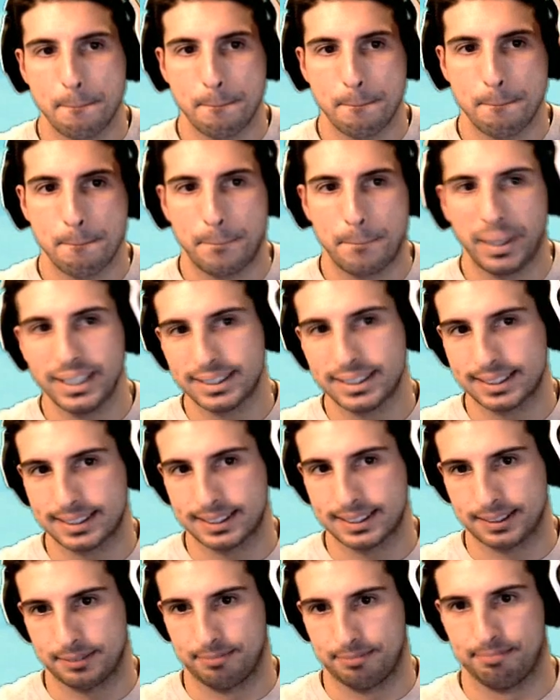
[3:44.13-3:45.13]

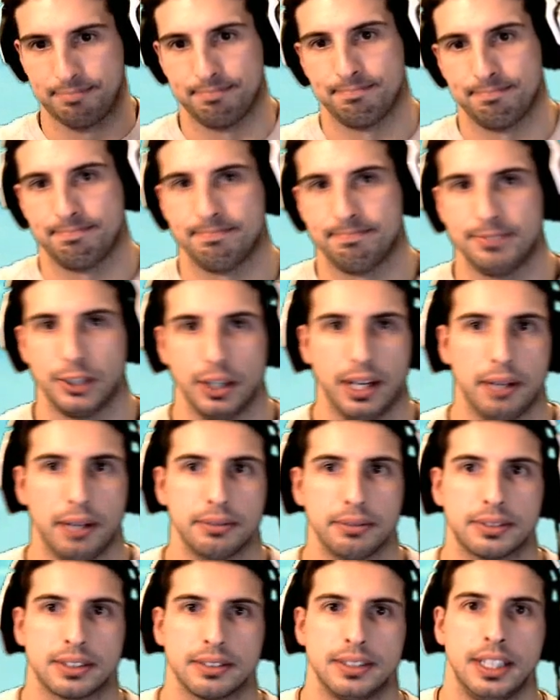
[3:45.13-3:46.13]
Peace. You're out.
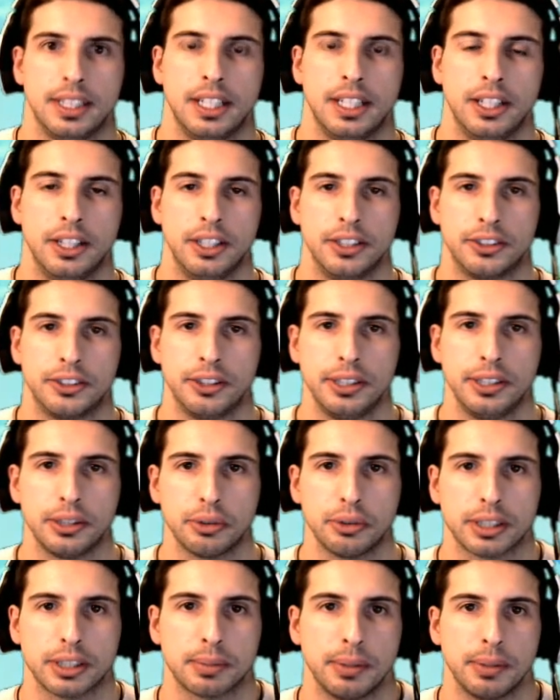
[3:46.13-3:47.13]
32
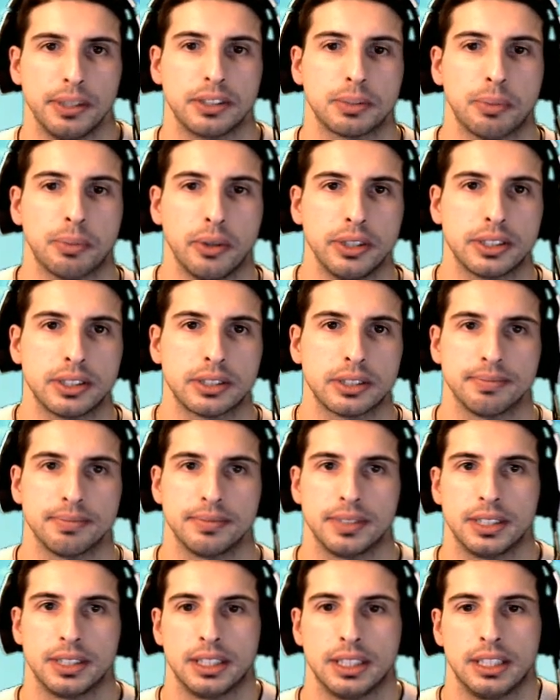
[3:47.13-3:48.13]
experience points.
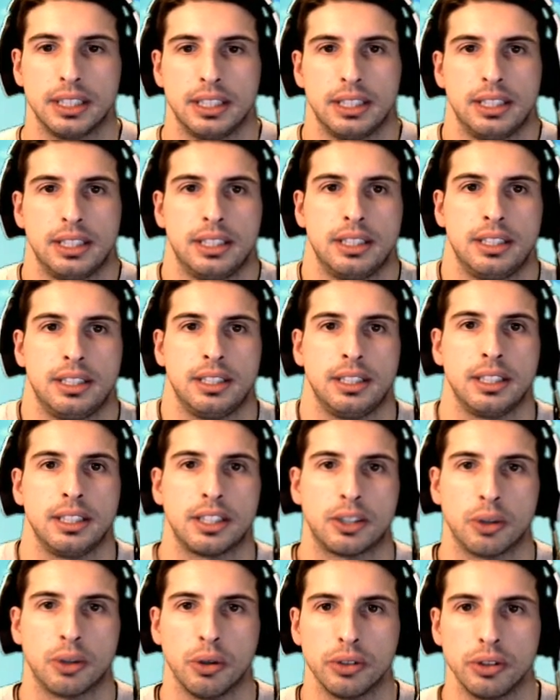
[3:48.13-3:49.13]

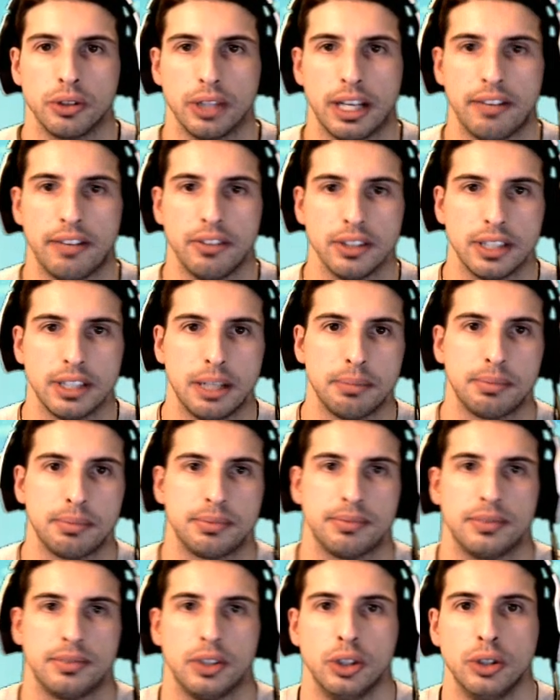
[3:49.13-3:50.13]
Chrono leveled up.
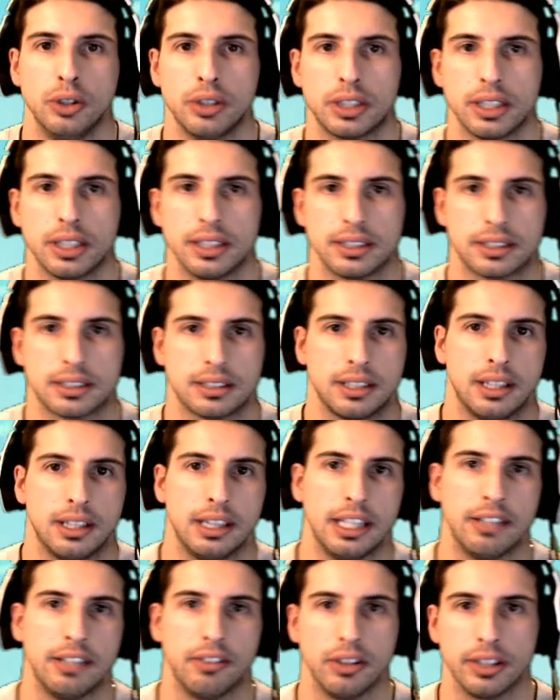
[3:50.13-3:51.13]
Lucca's
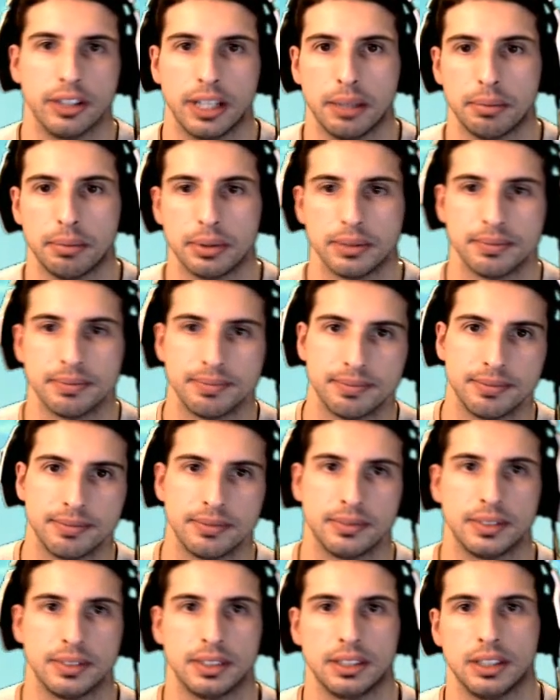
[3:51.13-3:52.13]
leveled up.
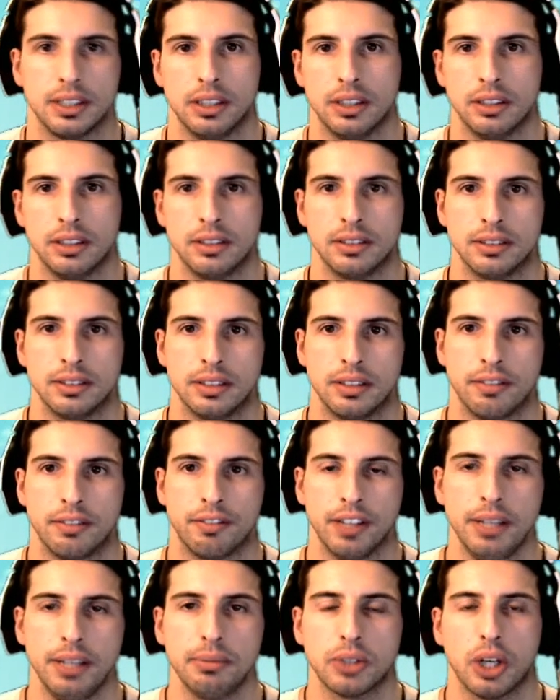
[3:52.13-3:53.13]

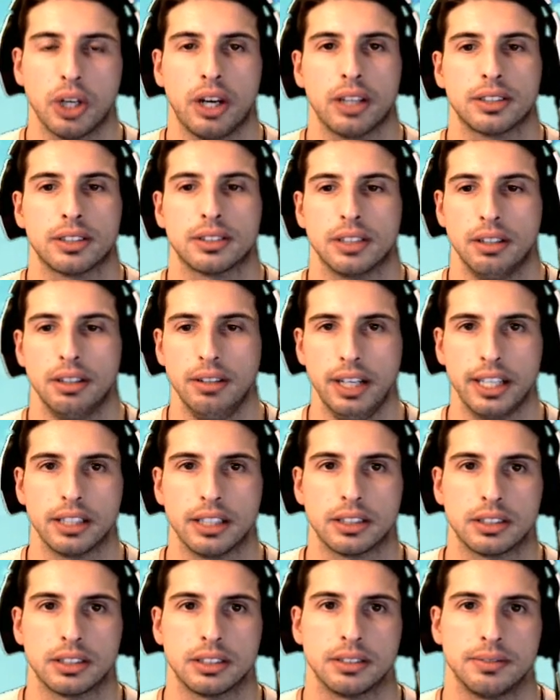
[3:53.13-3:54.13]
Flame toss.
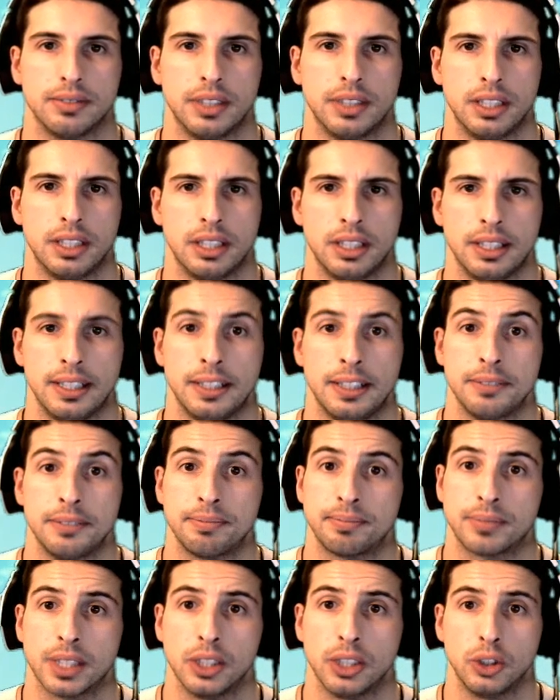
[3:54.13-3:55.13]
Alright.
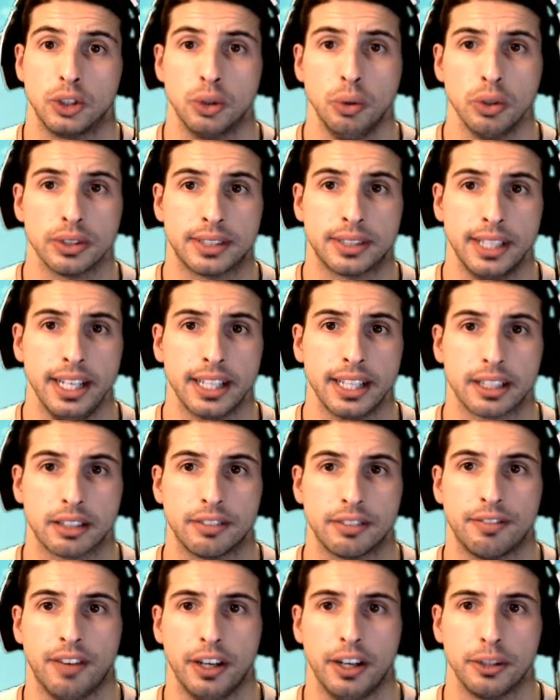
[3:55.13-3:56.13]
Dual tech.
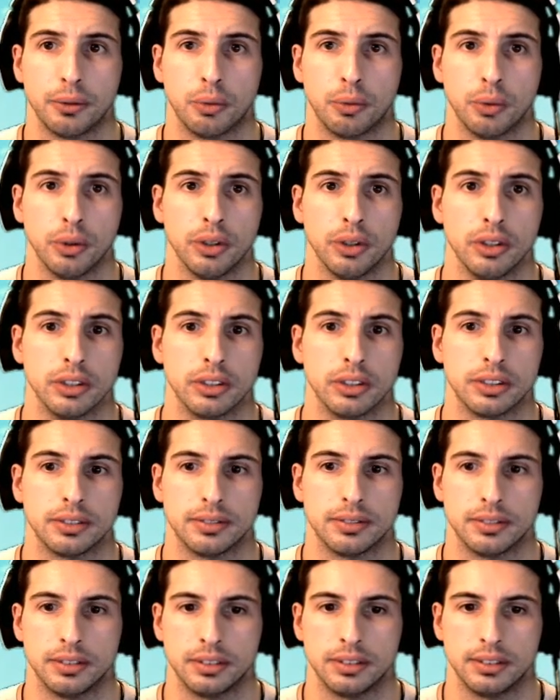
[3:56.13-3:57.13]
Fire Whirl.
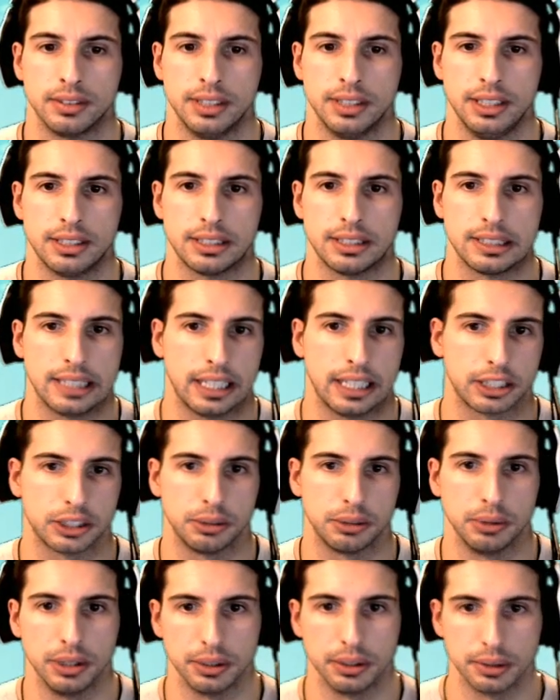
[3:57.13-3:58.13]
This is actually
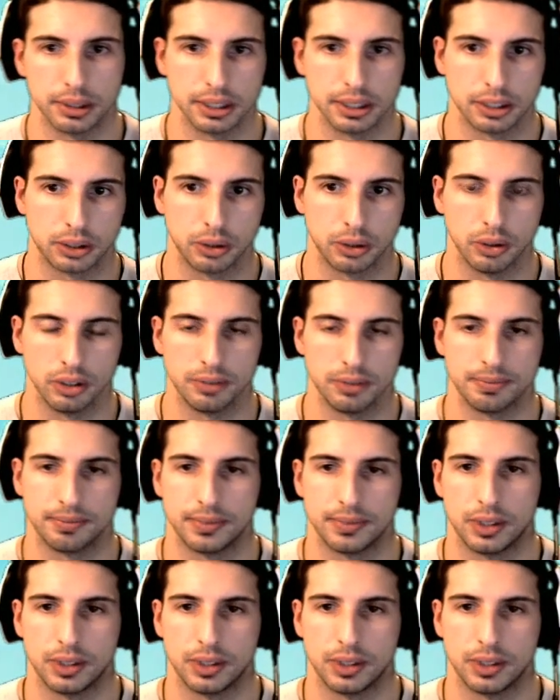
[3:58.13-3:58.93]
really, really cool.